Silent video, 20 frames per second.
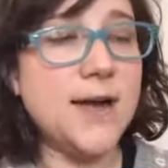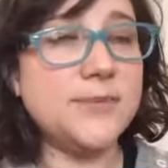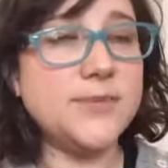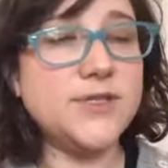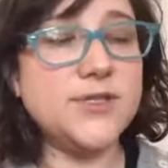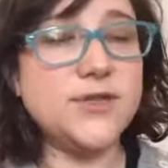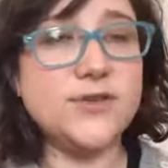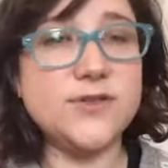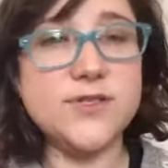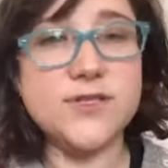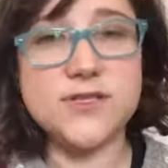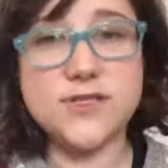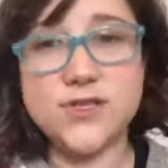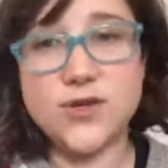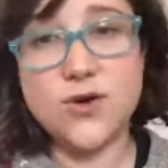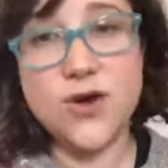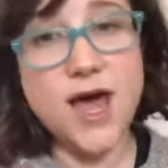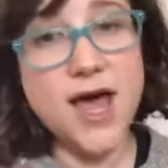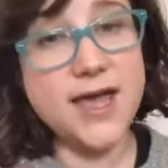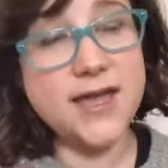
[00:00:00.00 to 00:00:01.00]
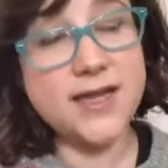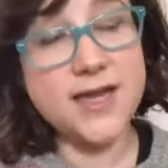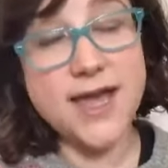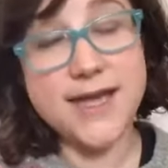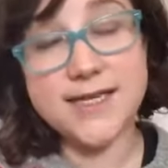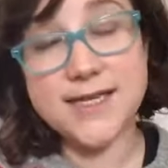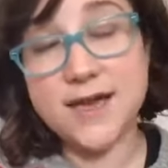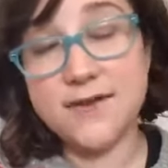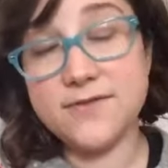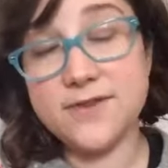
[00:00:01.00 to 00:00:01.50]
So
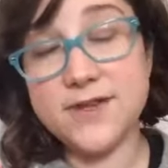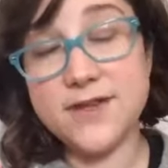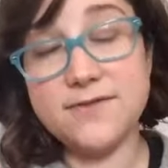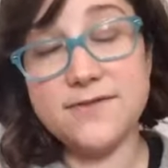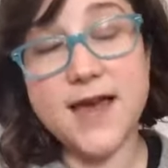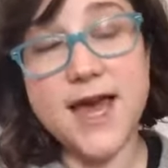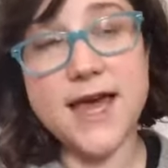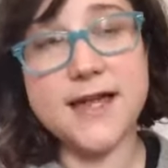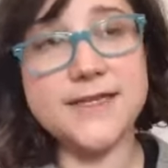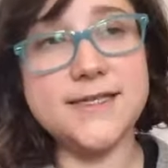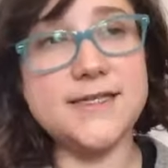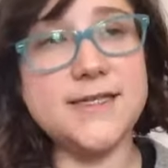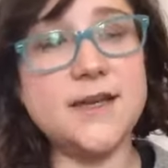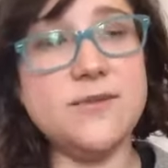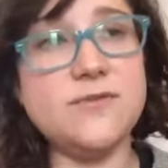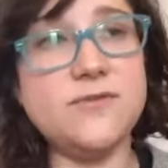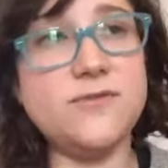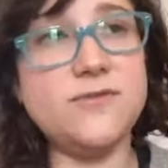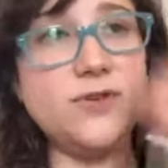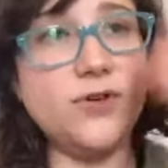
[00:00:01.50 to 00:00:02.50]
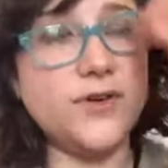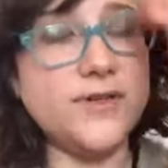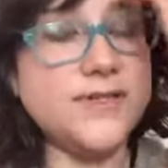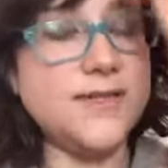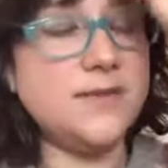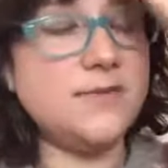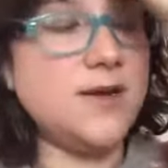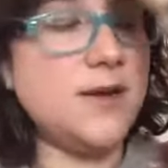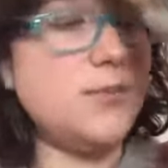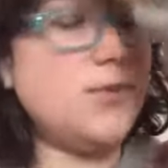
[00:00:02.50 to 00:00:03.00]
I definitely have had some
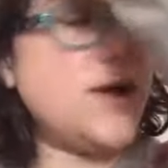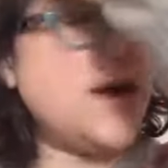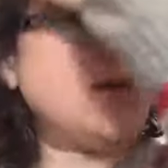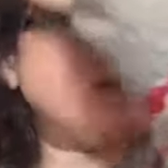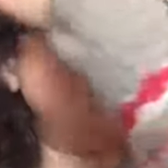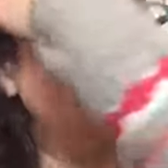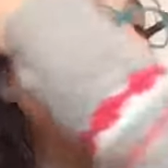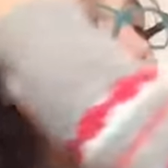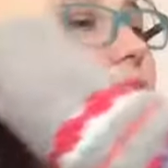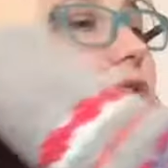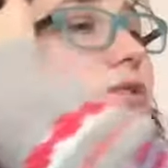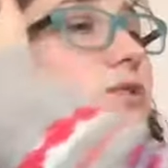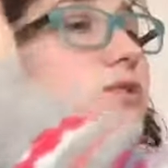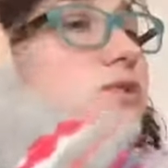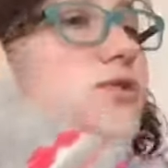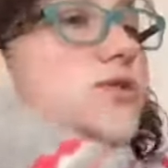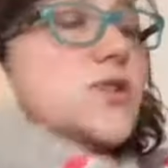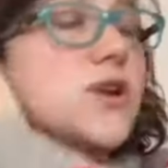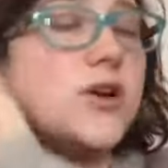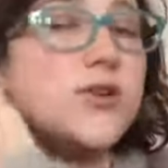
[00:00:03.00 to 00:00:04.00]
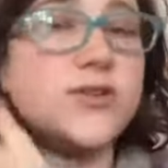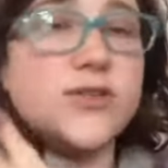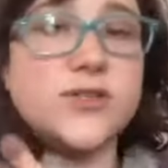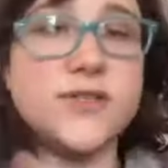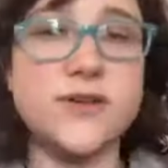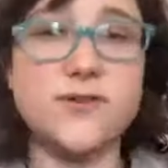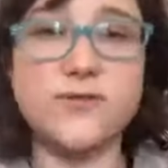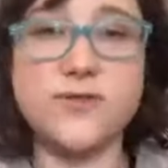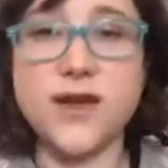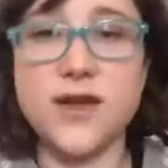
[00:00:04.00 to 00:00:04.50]
folks in my practice whose
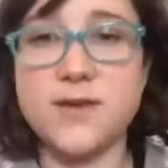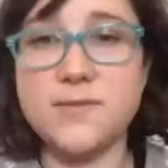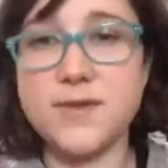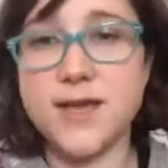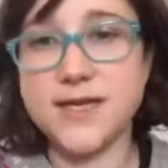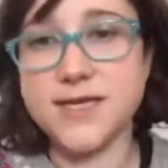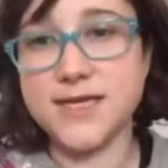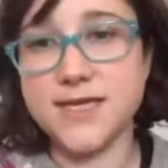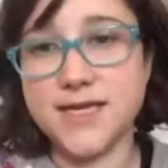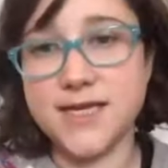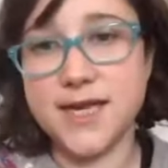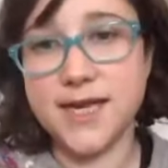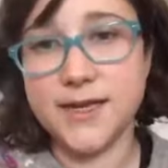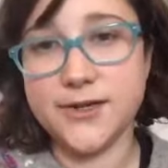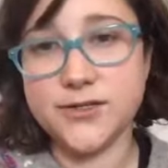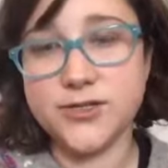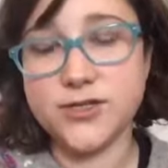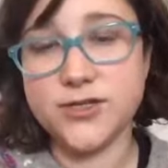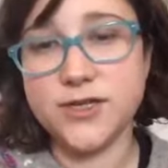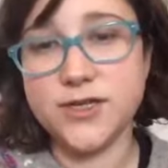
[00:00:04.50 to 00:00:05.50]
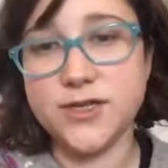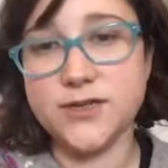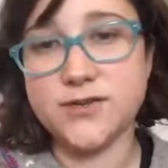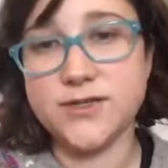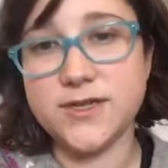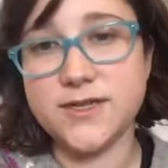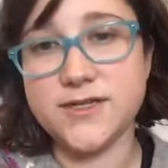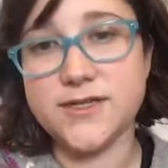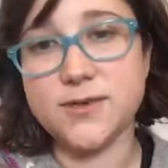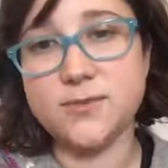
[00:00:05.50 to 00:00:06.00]
doctors have recommended occasionally
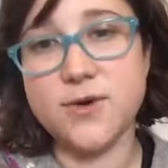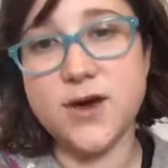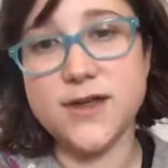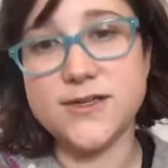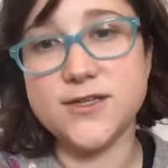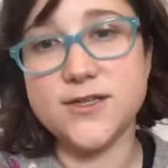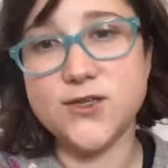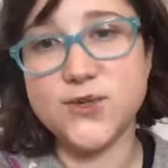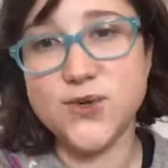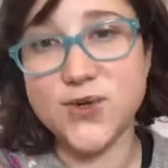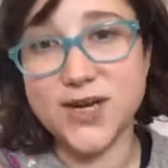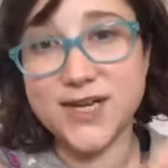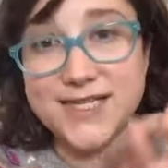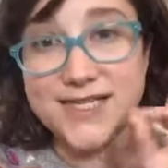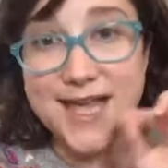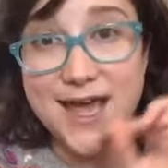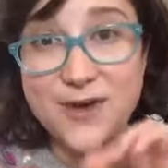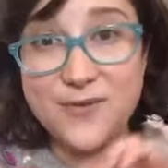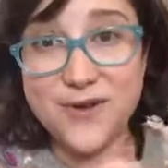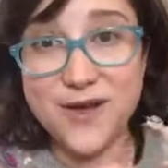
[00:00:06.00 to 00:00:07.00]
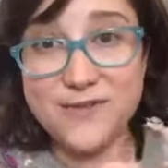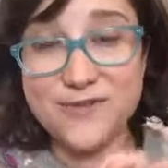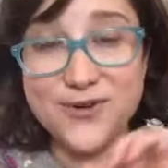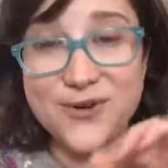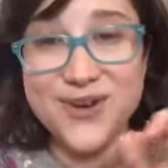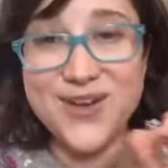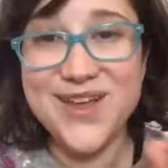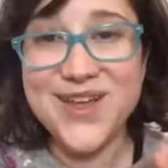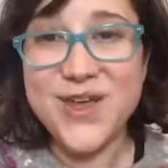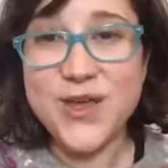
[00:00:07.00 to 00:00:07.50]
using suppositories.
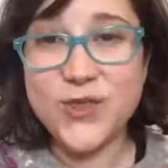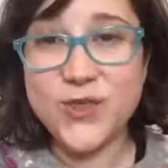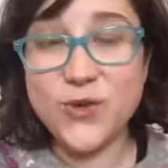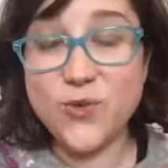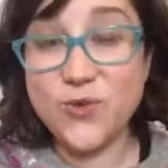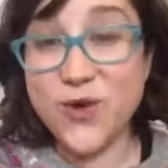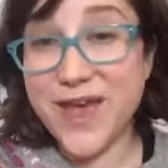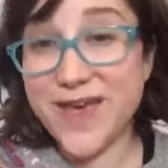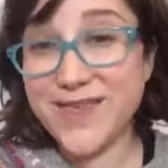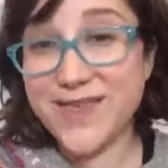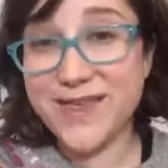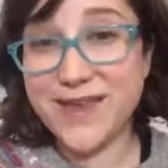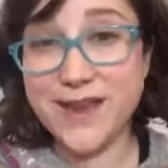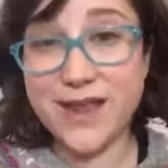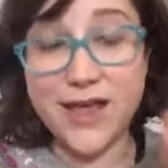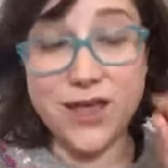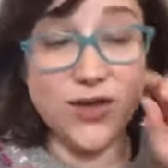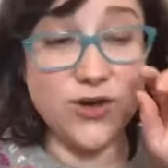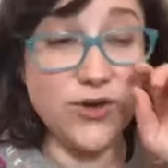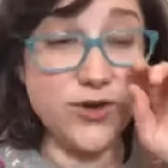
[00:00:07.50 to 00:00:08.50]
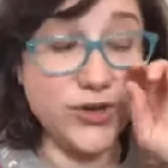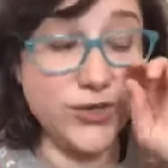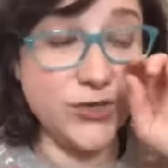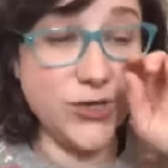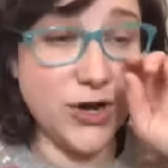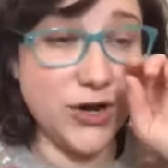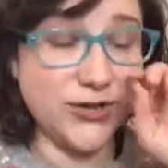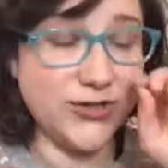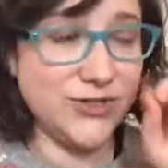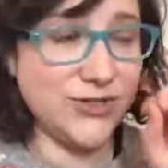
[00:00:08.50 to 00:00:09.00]
However, the way that a good
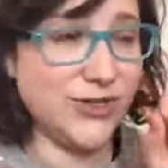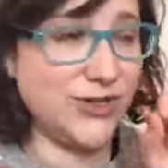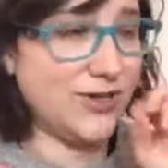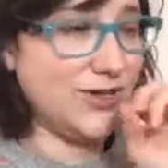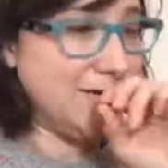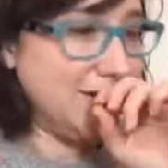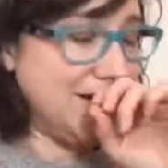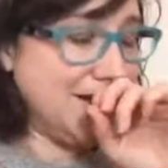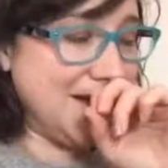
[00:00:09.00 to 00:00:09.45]
doctor